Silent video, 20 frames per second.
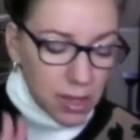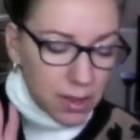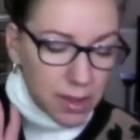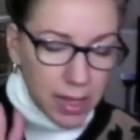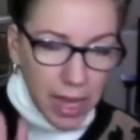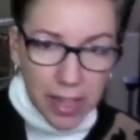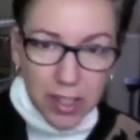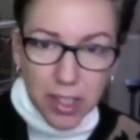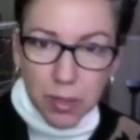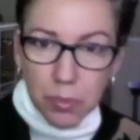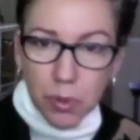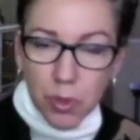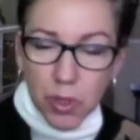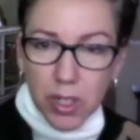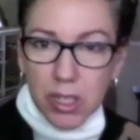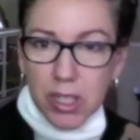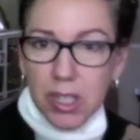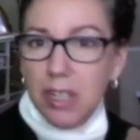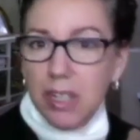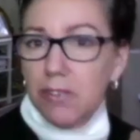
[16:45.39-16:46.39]
That's
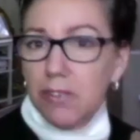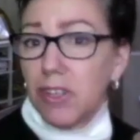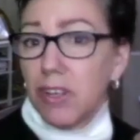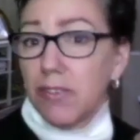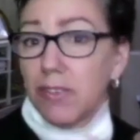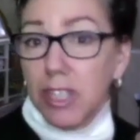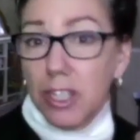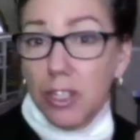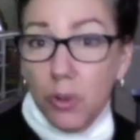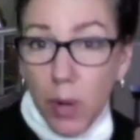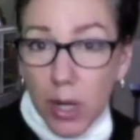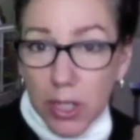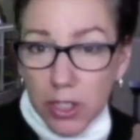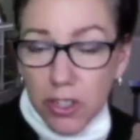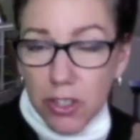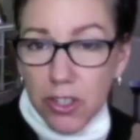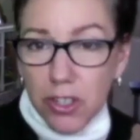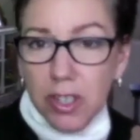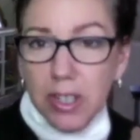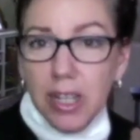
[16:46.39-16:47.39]
important. And if you have any
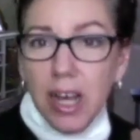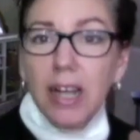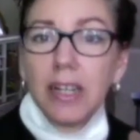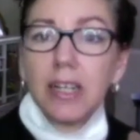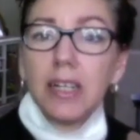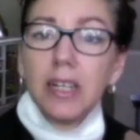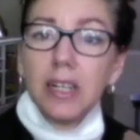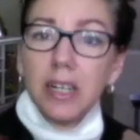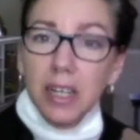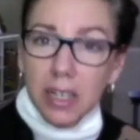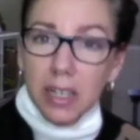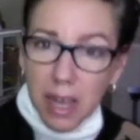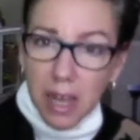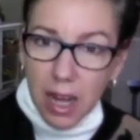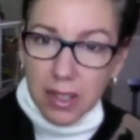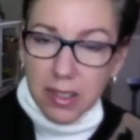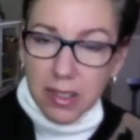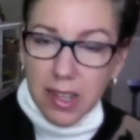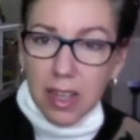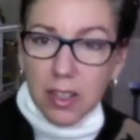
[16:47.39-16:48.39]
questions on that,
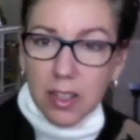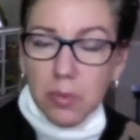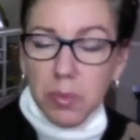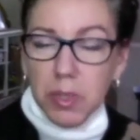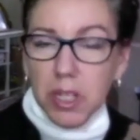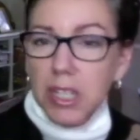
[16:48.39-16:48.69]
contact me.